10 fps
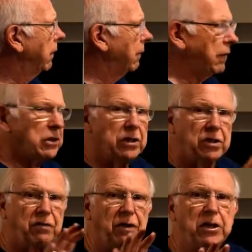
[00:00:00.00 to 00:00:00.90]
this
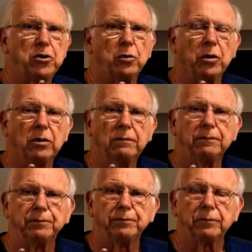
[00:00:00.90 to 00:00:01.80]
is visual,
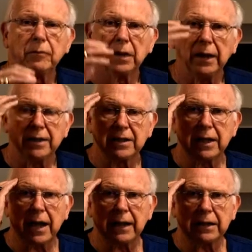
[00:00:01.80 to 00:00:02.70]
it's
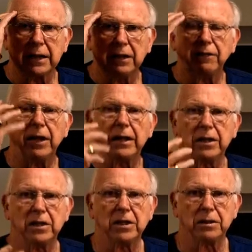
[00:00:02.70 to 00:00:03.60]
cognitive, and
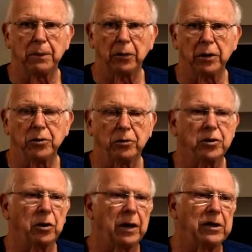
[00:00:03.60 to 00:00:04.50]
it's experiential.
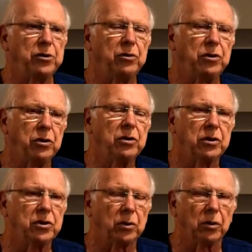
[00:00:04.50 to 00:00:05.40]
So as you do the
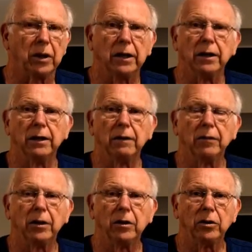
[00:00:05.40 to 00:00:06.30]
story,
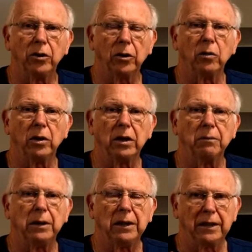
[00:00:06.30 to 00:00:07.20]
you're going to
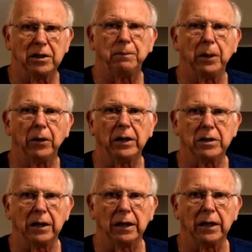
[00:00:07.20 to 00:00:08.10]
be
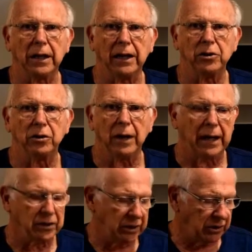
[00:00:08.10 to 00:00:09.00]
experiencing it as you
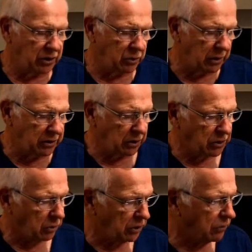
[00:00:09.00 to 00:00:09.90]
ask these questions.
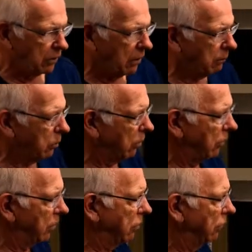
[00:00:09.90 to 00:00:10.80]
So it's very important
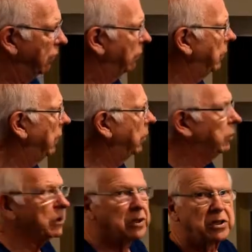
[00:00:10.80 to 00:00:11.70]
that you're familiar
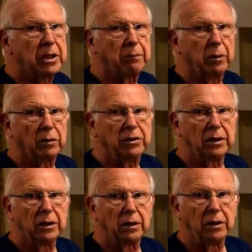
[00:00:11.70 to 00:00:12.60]
with the symbols
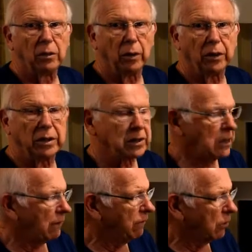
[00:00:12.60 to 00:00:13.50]
where you can
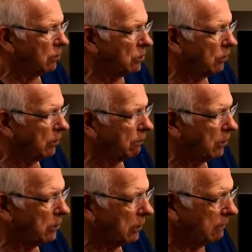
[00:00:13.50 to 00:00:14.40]
stay focused on the
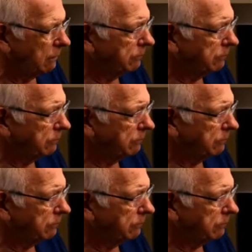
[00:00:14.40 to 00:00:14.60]
person